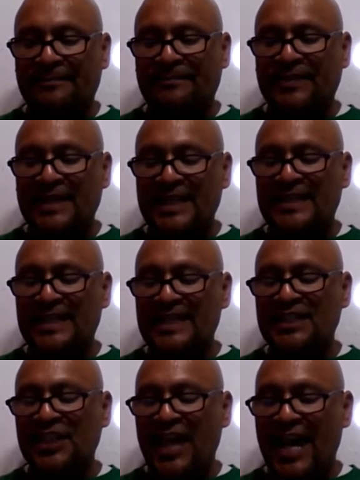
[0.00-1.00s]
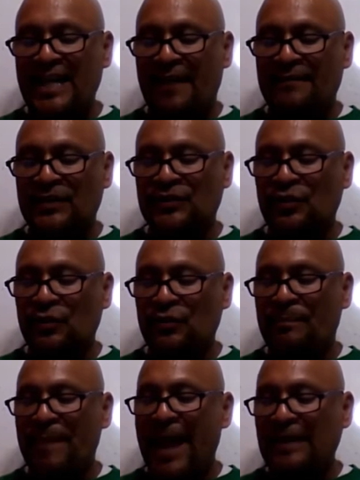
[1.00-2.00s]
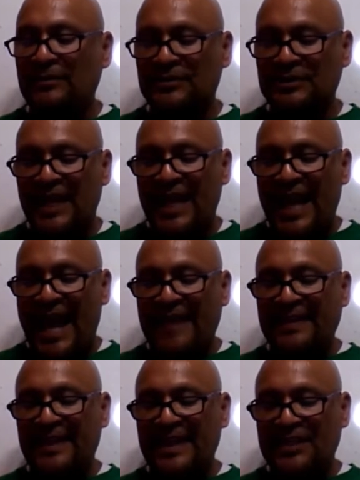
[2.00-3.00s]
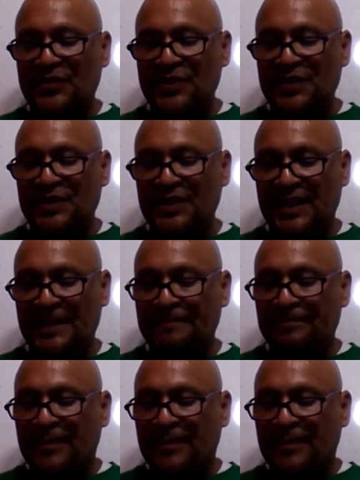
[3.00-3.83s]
the sunshine of the solar panels, and the electricity.